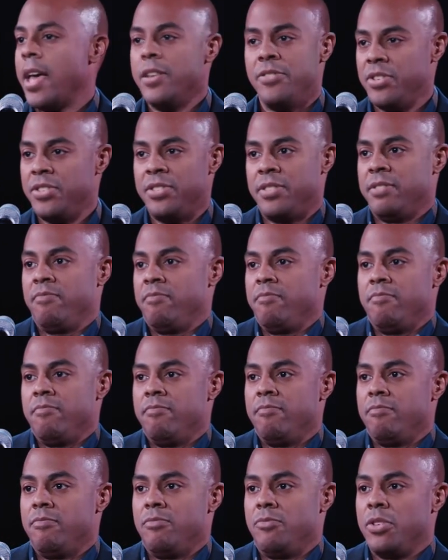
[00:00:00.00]
just,
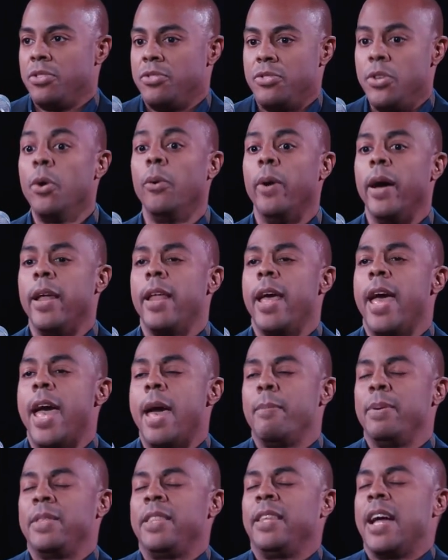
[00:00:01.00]
just do it.
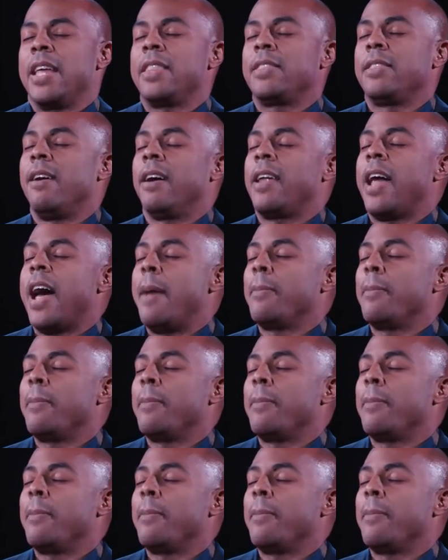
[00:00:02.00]
But then I thought